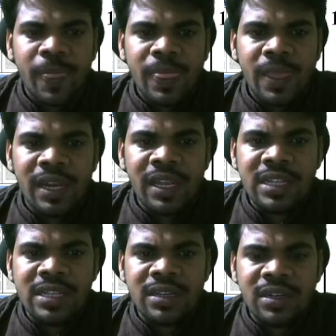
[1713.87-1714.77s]
That
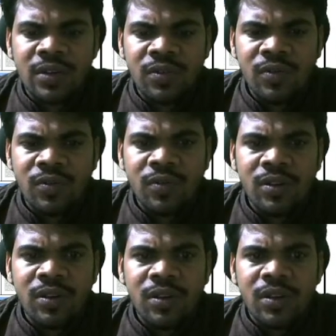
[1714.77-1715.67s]
is,
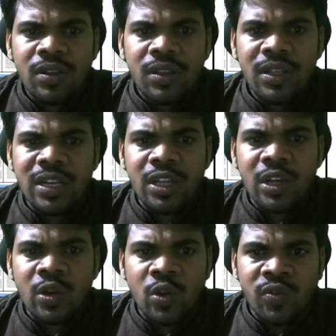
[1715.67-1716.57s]
these are the
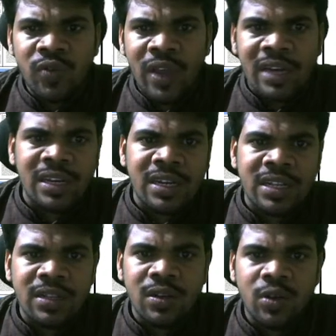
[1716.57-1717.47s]
growth factors.